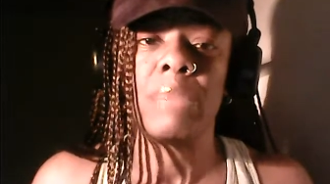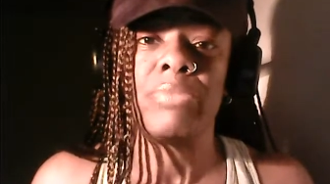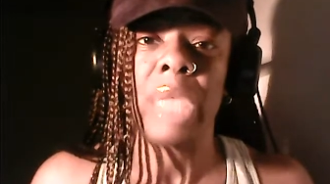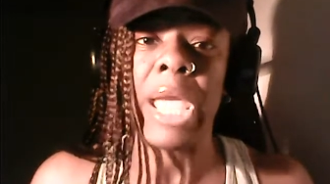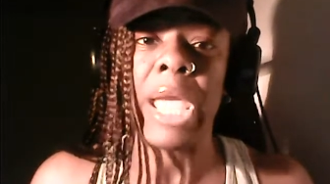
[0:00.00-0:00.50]

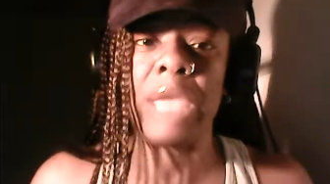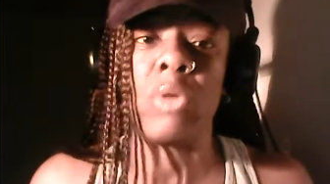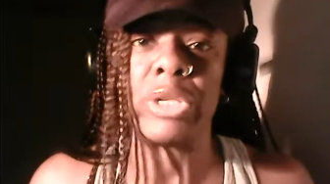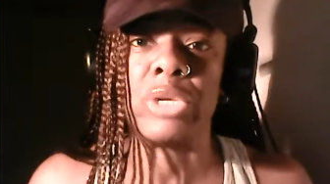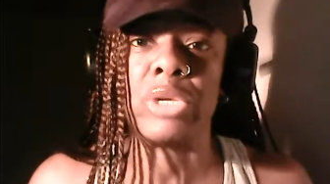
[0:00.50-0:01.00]
hate
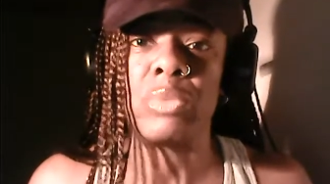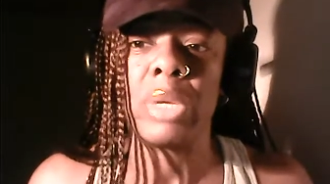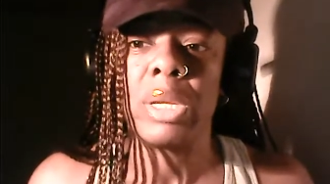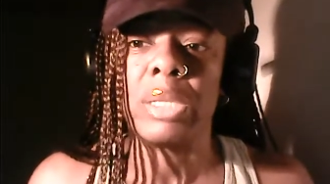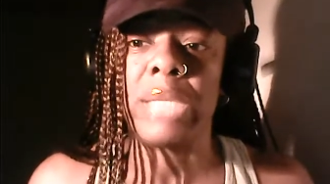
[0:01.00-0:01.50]
on you.
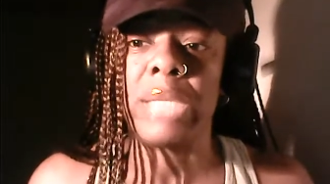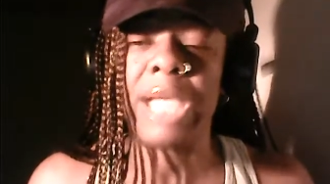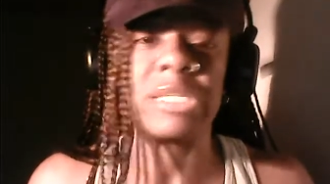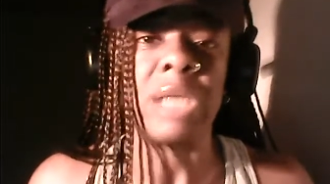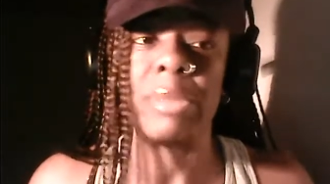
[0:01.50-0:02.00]

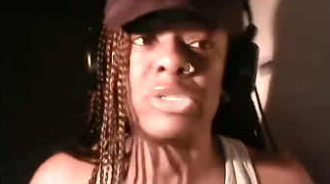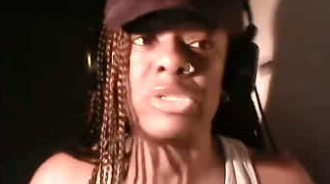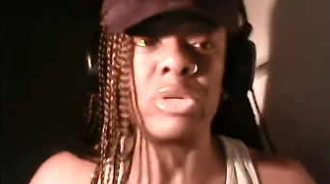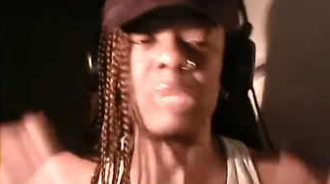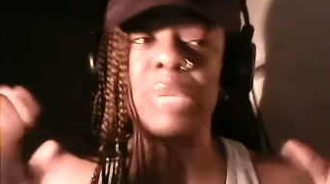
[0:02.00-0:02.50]
Nasty comments.
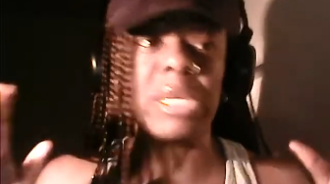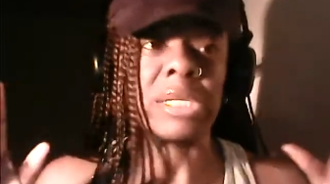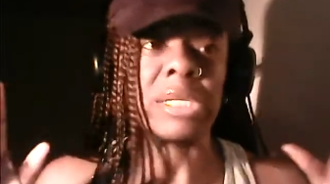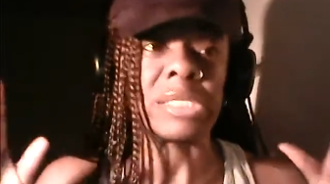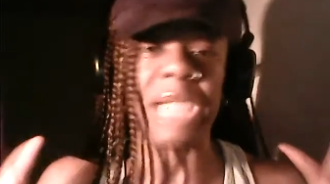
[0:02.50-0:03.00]
You can
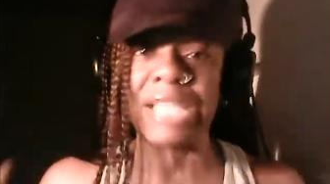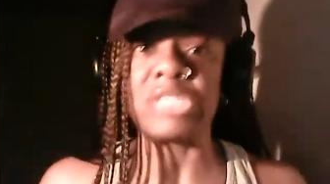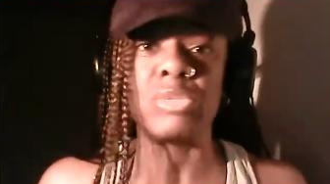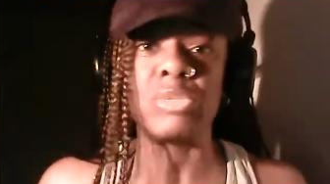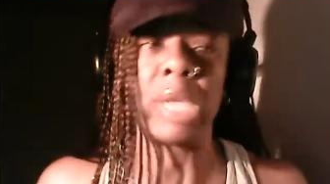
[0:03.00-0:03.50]
be as nice
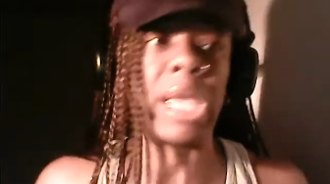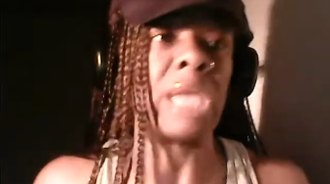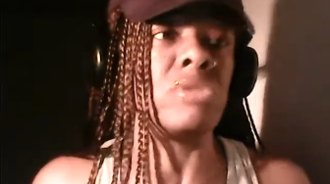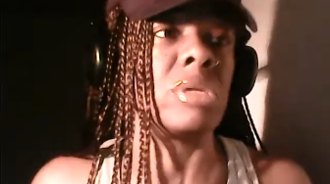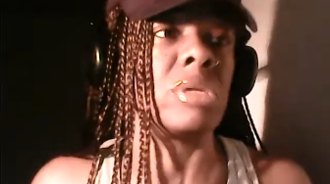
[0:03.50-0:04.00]
as you
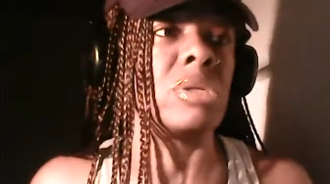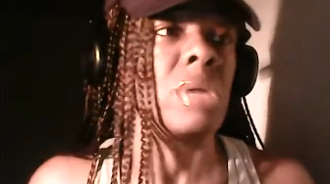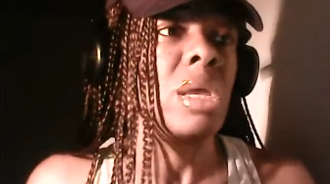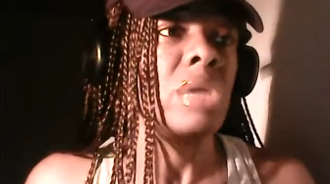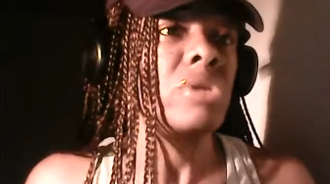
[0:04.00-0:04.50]
can. You
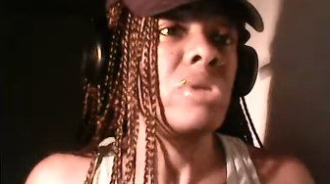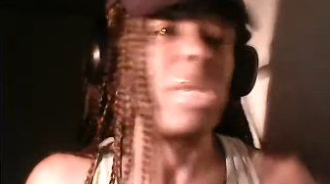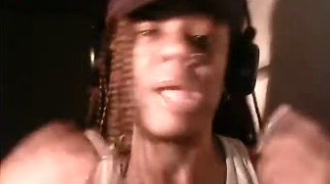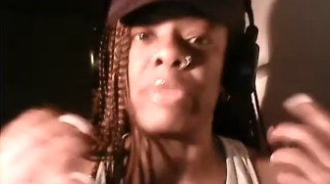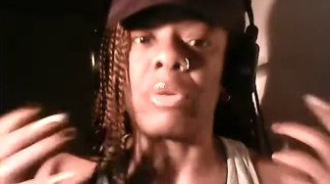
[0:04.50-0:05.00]
can
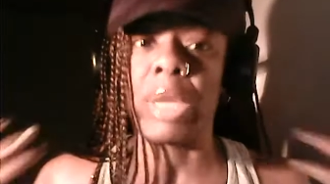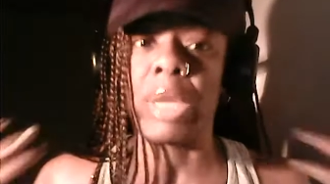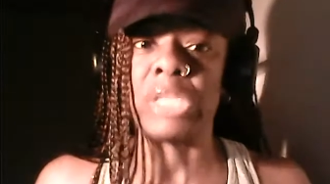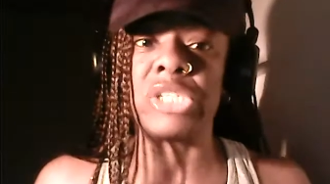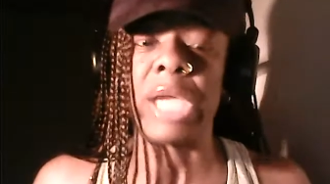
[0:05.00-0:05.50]
have the
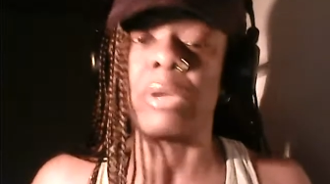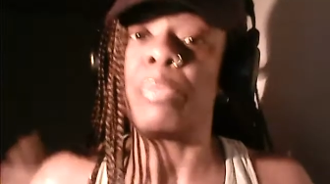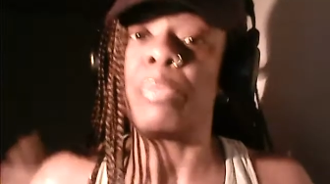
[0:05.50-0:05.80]
greatest channel.